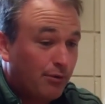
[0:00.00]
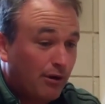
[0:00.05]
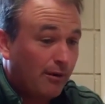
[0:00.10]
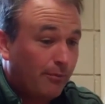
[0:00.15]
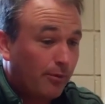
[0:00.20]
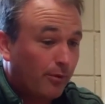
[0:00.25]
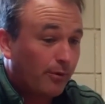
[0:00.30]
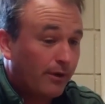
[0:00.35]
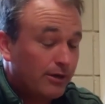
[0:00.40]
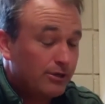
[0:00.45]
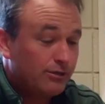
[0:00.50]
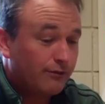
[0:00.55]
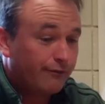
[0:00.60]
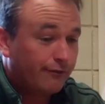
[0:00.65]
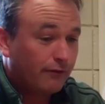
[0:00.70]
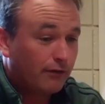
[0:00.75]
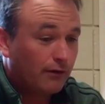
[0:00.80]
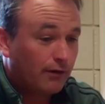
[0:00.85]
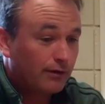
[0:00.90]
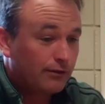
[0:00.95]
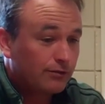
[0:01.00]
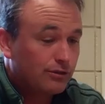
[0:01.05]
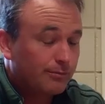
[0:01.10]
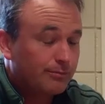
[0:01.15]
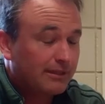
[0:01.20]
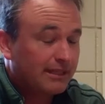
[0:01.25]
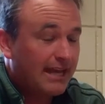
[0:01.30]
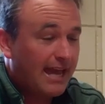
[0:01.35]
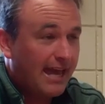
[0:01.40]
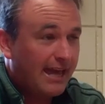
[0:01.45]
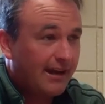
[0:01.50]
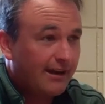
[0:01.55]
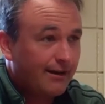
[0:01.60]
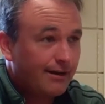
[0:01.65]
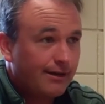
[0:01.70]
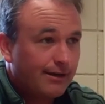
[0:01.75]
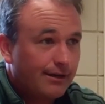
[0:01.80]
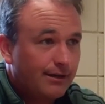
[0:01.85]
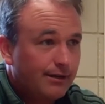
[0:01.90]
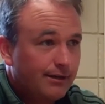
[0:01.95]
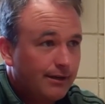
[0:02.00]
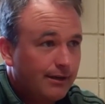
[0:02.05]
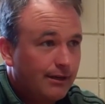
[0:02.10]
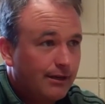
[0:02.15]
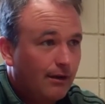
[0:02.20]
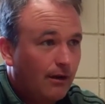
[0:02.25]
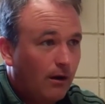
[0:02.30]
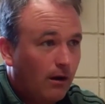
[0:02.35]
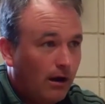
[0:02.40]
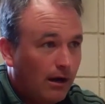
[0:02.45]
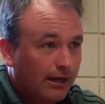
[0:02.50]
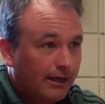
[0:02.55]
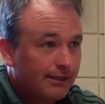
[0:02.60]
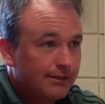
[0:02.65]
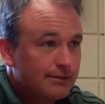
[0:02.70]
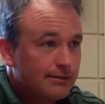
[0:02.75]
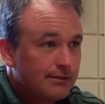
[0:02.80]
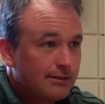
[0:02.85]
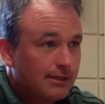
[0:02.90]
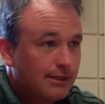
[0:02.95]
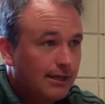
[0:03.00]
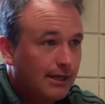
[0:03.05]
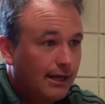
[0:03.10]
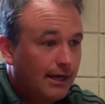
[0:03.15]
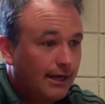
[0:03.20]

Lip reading: preparation for our trip to Canada in August.